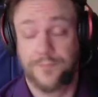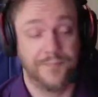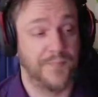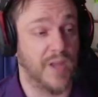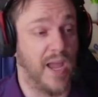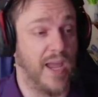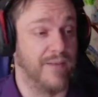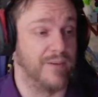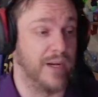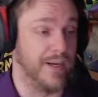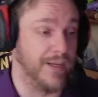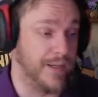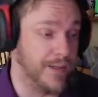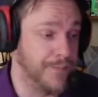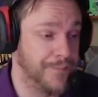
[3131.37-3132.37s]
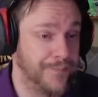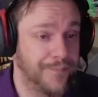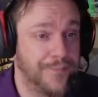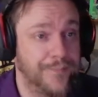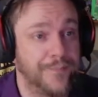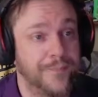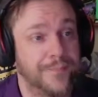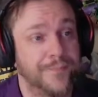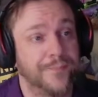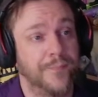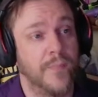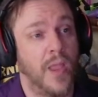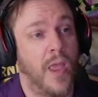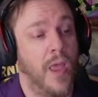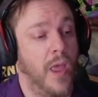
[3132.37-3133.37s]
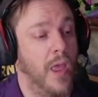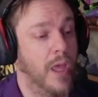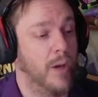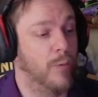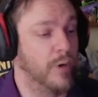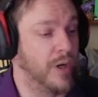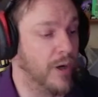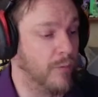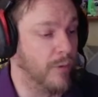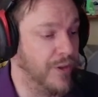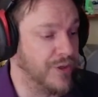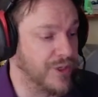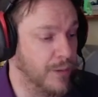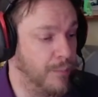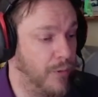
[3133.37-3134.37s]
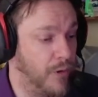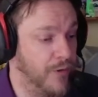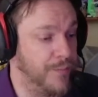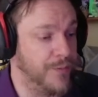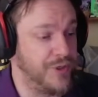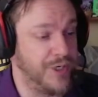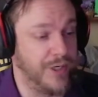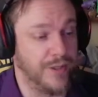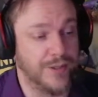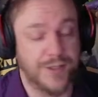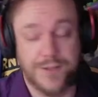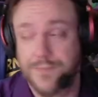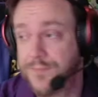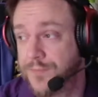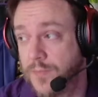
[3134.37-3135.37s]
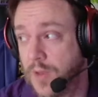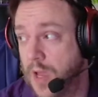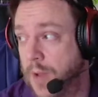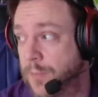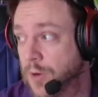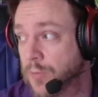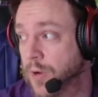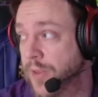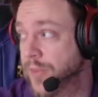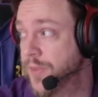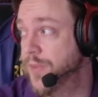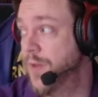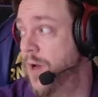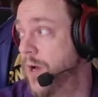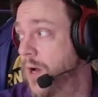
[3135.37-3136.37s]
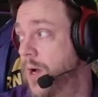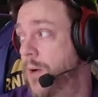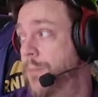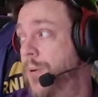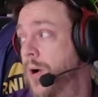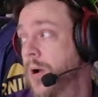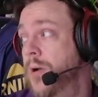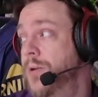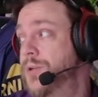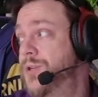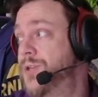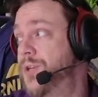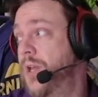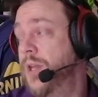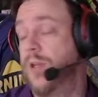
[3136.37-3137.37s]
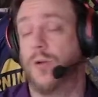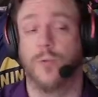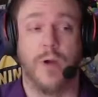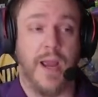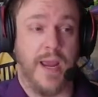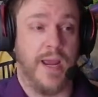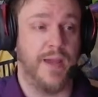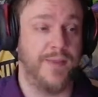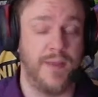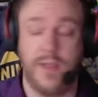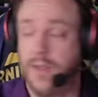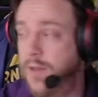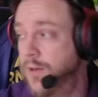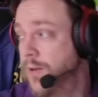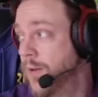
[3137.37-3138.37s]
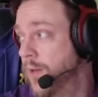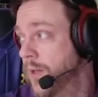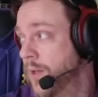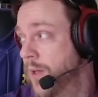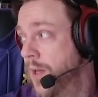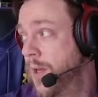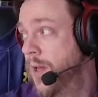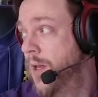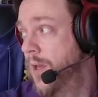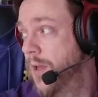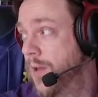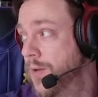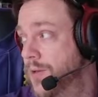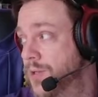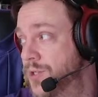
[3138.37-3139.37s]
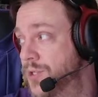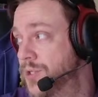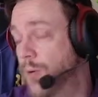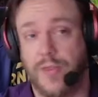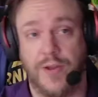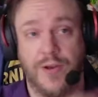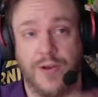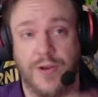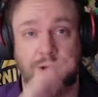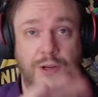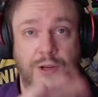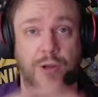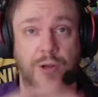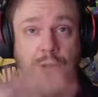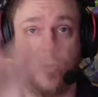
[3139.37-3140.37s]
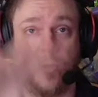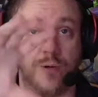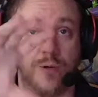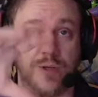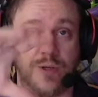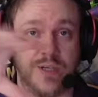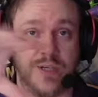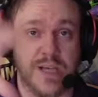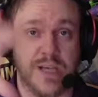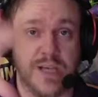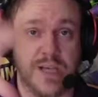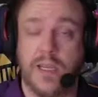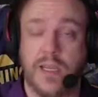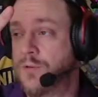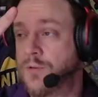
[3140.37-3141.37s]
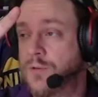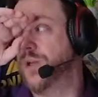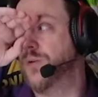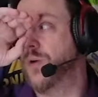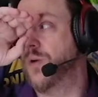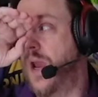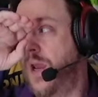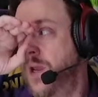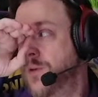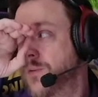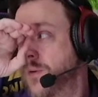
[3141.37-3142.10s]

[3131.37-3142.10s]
I have an idea. We're gonna run this on both machines. I'm gonna run the parts in gray, I think. So the new decking components will be gray,